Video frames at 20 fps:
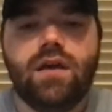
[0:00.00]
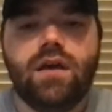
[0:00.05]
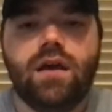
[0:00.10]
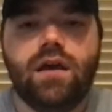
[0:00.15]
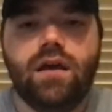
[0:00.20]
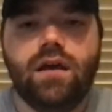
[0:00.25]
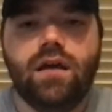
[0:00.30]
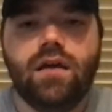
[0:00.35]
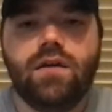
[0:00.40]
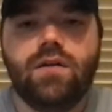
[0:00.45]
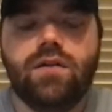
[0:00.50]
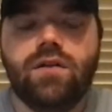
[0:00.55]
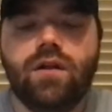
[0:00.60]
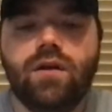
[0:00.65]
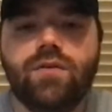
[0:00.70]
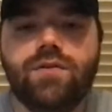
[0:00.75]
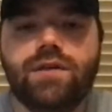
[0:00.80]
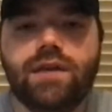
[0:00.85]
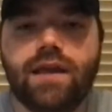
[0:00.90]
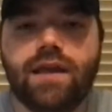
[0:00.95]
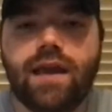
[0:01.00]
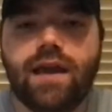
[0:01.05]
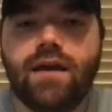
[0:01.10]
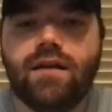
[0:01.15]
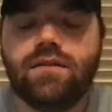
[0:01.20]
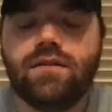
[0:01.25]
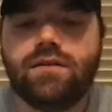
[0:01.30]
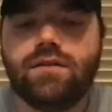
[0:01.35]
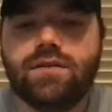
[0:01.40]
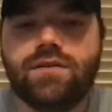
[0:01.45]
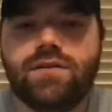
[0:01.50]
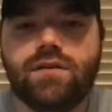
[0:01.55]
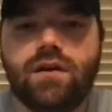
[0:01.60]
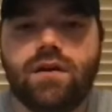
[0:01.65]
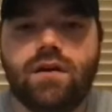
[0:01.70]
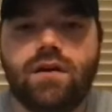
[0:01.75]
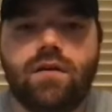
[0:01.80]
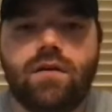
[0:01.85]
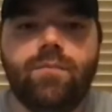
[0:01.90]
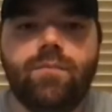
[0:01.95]
closing out the
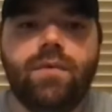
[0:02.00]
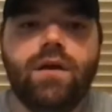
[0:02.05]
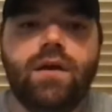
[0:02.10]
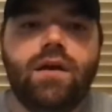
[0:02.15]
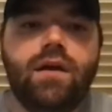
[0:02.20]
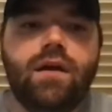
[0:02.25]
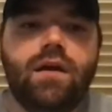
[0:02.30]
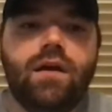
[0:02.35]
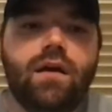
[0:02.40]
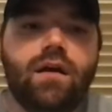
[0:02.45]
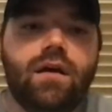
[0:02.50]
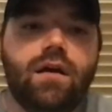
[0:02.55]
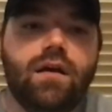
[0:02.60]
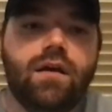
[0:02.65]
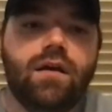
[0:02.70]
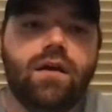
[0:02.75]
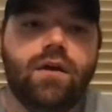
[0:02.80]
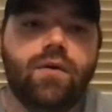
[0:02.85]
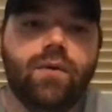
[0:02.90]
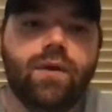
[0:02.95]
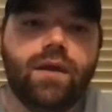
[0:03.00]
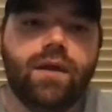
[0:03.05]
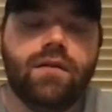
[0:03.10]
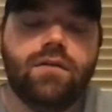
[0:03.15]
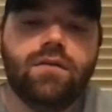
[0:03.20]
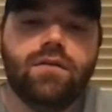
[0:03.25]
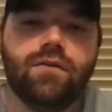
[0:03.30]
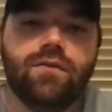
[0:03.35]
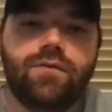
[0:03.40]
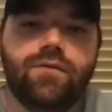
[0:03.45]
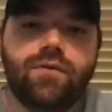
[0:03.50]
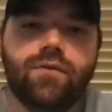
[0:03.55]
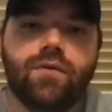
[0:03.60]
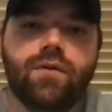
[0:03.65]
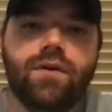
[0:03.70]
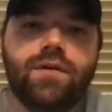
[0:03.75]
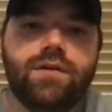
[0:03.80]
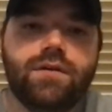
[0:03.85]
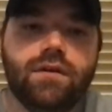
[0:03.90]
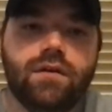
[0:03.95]
psalm, going into the
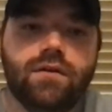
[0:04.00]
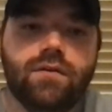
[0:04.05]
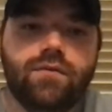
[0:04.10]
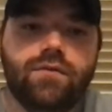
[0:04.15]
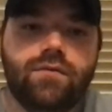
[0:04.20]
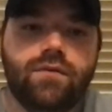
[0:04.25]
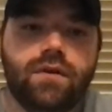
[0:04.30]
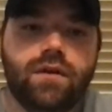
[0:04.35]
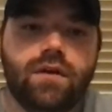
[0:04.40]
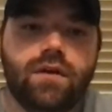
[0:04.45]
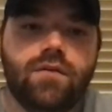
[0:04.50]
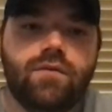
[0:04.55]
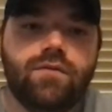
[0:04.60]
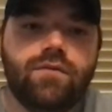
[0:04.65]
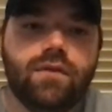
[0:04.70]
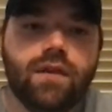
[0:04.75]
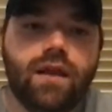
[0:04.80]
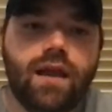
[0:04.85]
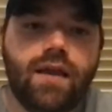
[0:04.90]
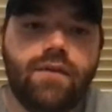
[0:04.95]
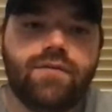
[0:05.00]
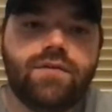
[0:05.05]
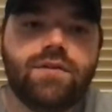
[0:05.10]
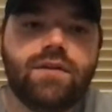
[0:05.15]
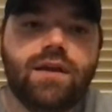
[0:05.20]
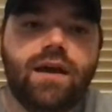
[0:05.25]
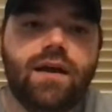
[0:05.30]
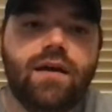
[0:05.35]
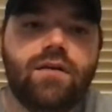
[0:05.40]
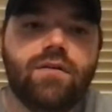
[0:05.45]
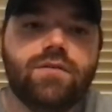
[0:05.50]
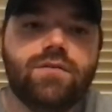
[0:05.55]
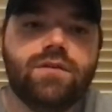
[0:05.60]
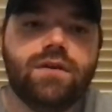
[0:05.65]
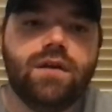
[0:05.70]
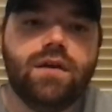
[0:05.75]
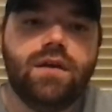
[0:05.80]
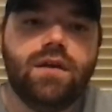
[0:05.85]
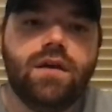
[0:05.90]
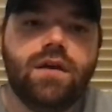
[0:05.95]
fruition of lifestyles,
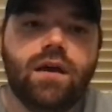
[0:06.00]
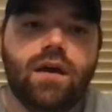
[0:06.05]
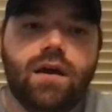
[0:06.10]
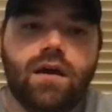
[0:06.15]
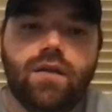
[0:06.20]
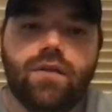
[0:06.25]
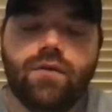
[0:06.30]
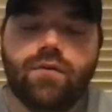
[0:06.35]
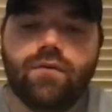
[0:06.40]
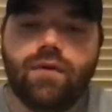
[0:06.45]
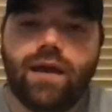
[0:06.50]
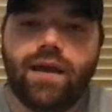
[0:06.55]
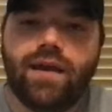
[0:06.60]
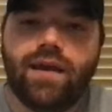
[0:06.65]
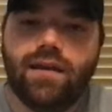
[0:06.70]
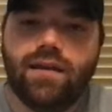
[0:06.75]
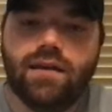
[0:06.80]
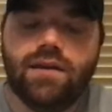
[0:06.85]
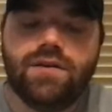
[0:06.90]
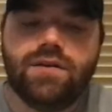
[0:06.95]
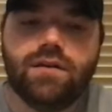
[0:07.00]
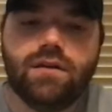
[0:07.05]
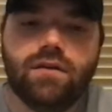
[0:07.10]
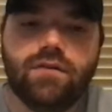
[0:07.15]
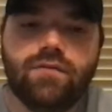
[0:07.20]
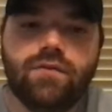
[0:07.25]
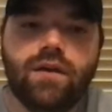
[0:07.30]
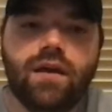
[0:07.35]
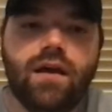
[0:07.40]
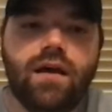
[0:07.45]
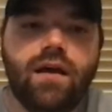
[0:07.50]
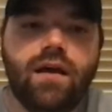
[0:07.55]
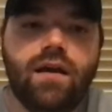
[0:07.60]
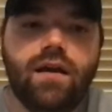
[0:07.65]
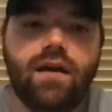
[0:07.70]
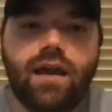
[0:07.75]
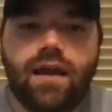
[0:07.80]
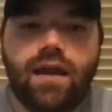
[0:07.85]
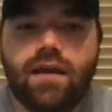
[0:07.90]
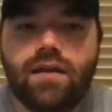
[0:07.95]
the recognition of God,
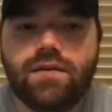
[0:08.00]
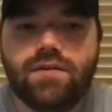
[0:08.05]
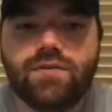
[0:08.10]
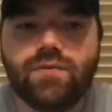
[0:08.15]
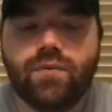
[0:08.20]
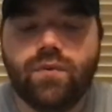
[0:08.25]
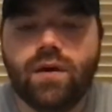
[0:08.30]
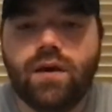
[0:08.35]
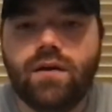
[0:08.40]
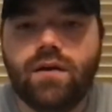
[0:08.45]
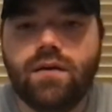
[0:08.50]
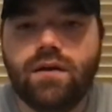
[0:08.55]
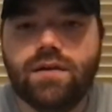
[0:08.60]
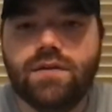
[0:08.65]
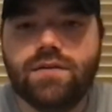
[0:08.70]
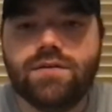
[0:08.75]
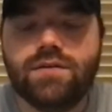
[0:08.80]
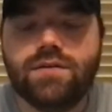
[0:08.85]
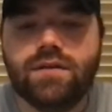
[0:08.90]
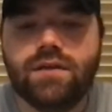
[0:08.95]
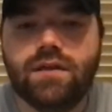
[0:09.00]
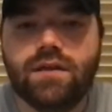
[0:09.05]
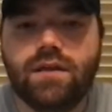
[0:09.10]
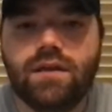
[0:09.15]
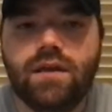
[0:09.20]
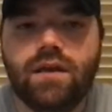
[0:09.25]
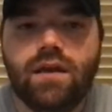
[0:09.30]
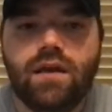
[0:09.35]
as well as the